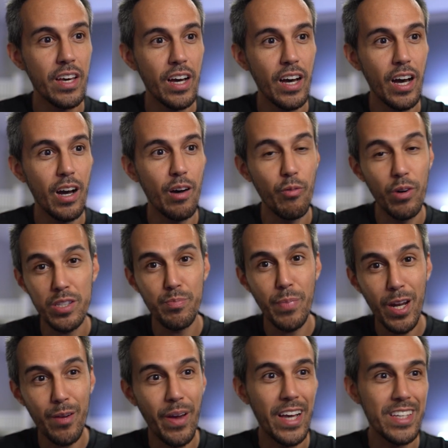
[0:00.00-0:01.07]
What's
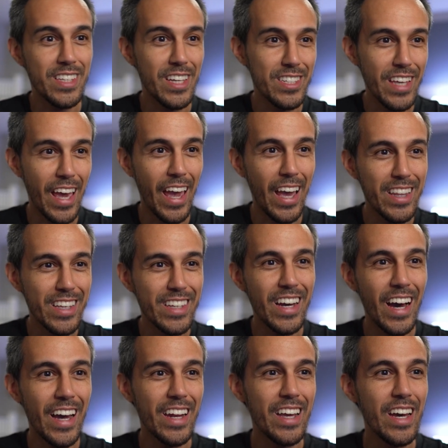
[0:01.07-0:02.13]
MetaMask? Here's a handy
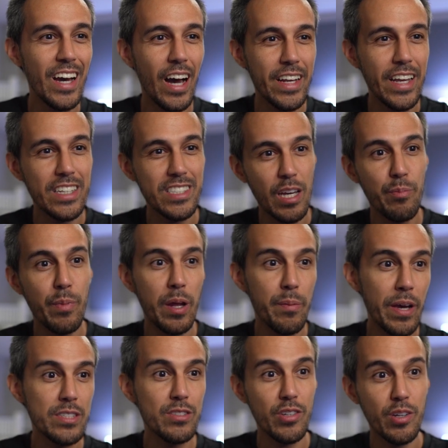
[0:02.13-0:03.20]
guide on getting set up with
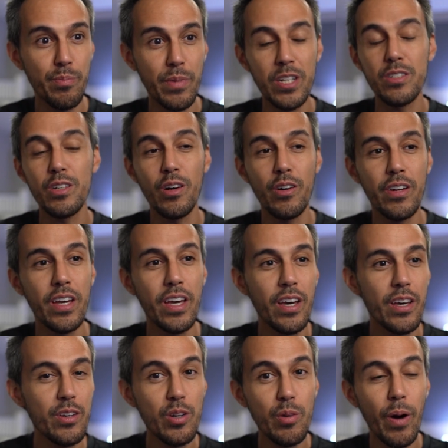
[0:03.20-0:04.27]
MetaMask so you can mint your own
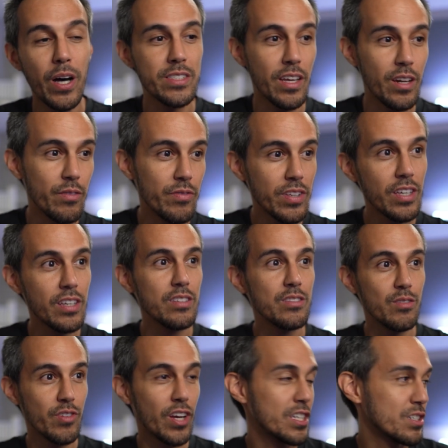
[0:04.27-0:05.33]
CUBOTZ NFTs.
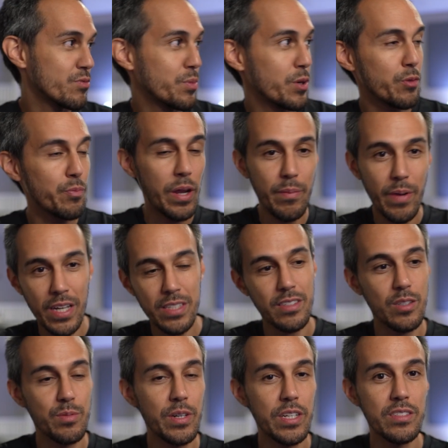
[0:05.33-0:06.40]
If you guys are familiar with MetaMask,
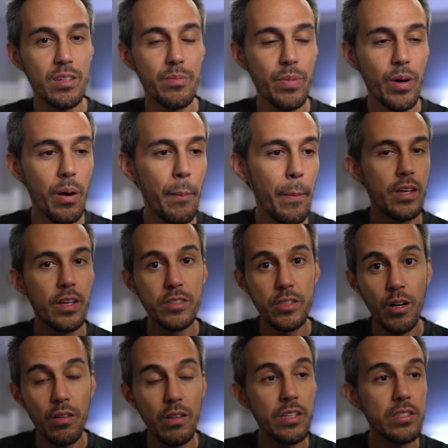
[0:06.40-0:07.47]
it's pretty simple.
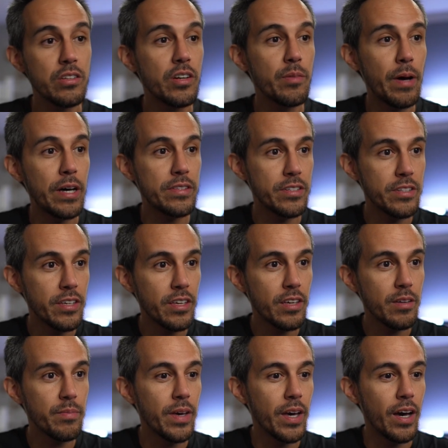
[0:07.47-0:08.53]
So let's learn about the team.